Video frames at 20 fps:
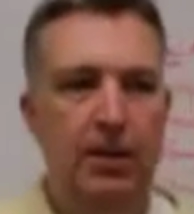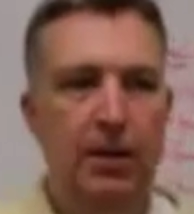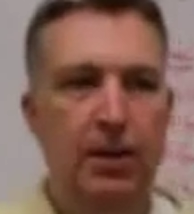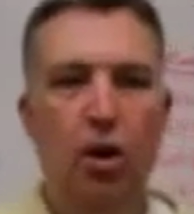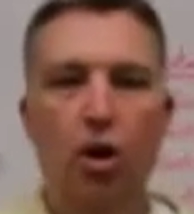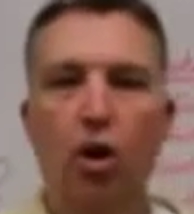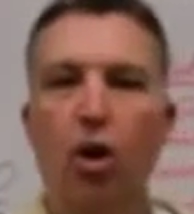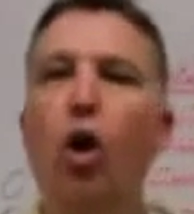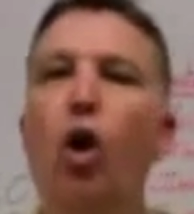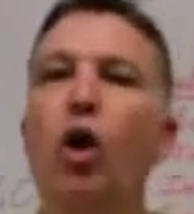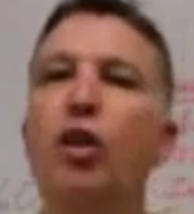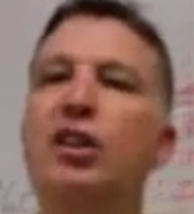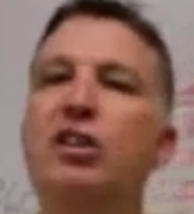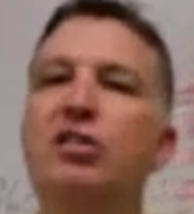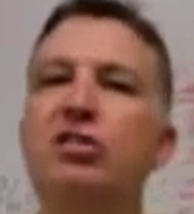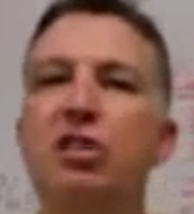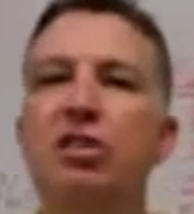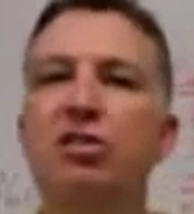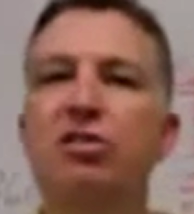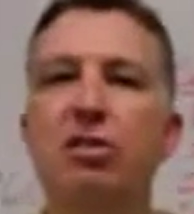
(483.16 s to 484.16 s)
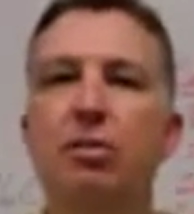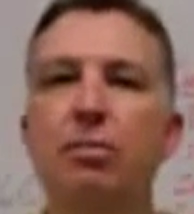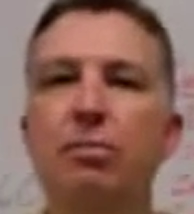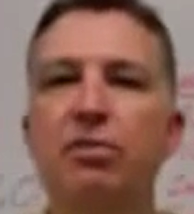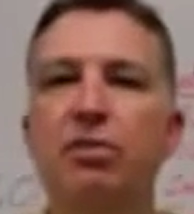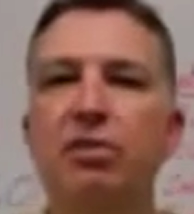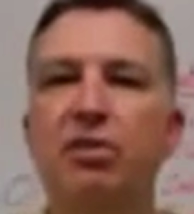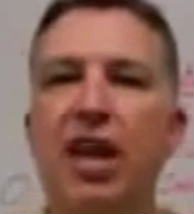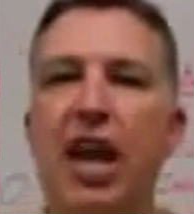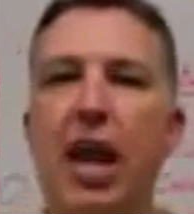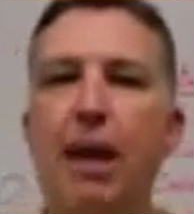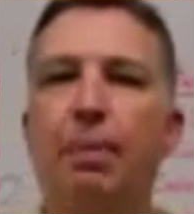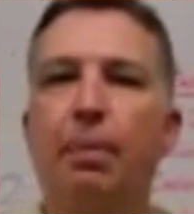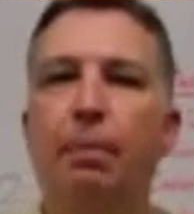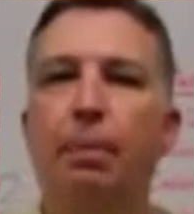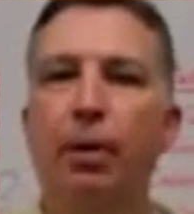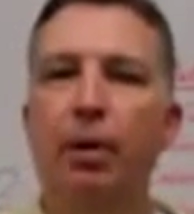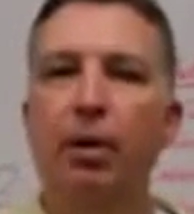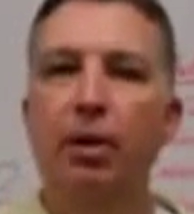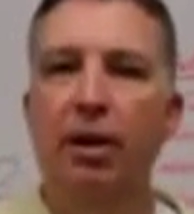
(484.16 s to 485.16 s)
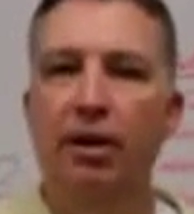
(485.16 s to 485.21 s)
are all these systems capable